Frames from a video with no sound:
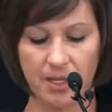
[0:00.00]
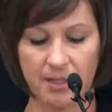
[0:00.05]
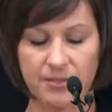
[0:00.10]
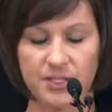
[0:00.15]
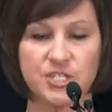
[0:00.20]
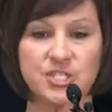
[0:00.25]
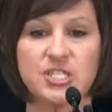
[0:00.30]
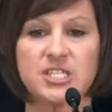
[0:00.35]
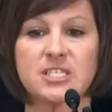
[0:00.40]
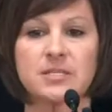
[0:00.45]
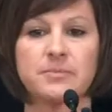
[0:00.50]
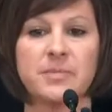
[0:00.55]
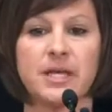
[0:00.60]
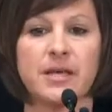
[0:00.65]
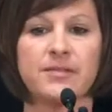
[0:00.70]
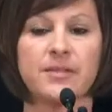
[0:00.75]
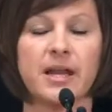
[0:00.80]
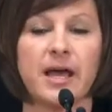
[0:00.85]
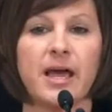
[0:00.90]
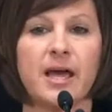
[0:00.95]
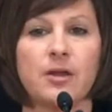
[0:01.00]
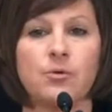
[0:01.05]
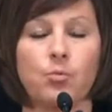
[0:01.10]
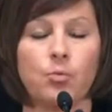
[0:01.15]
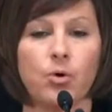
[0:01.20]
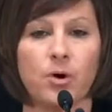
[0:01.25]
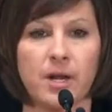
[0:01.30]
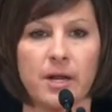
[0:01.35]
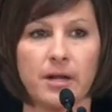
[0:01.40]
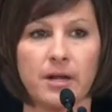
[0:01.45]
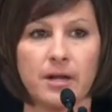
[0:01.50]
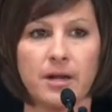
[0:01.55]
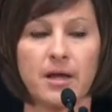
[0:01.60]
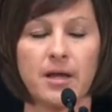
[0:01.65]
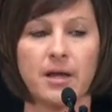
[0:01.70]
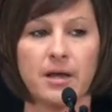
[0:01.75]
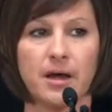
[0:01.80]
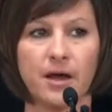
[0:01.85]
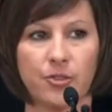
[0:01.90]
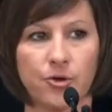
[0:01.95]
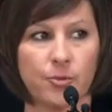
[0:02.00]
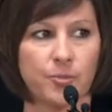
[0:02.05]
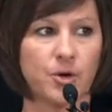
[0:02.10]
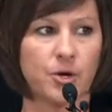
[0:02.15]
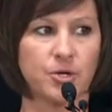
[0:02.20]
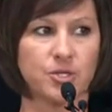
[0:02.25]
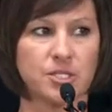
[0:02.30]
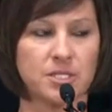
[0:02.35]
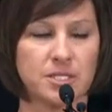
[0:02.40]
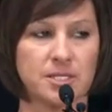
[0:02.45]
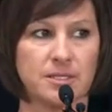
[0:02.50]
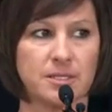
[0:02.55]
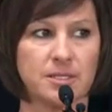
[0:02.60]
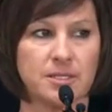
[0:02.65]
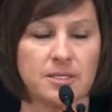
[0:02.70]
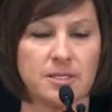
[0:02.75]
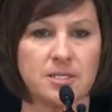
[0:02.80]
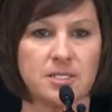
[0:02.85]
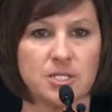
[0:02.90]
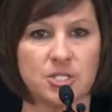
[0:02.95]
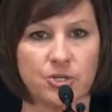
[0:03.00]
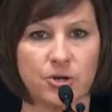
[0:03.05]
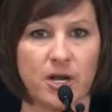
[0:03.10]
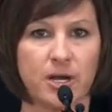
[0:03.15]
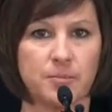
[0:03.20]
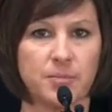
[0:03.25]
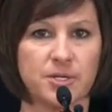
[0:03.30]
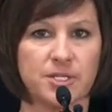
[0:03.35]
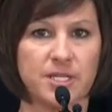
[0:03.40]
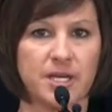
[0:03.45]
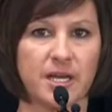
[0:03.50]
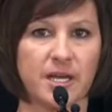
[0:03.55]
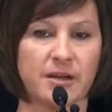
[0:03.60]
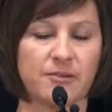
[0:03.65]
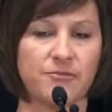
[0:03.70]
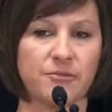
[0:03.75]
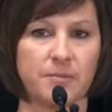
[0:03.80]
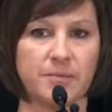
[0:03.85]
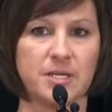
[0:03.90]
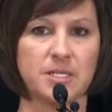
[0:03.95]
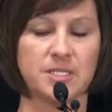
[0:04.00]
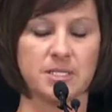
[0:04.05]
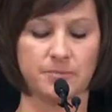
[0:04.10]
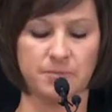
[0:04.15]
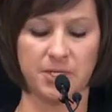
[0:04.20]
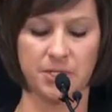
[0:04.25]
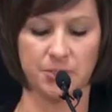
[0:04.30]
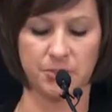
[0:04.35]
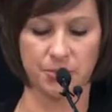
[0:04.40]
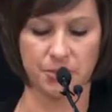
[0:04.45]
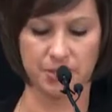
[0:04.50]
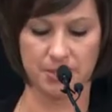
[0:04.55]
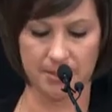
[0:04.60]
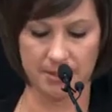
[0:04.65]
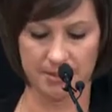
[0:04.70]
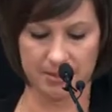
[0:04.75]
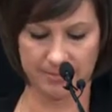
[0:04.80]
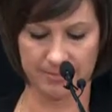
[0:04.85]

This just meant that I had one other person to try to protect from his abuse.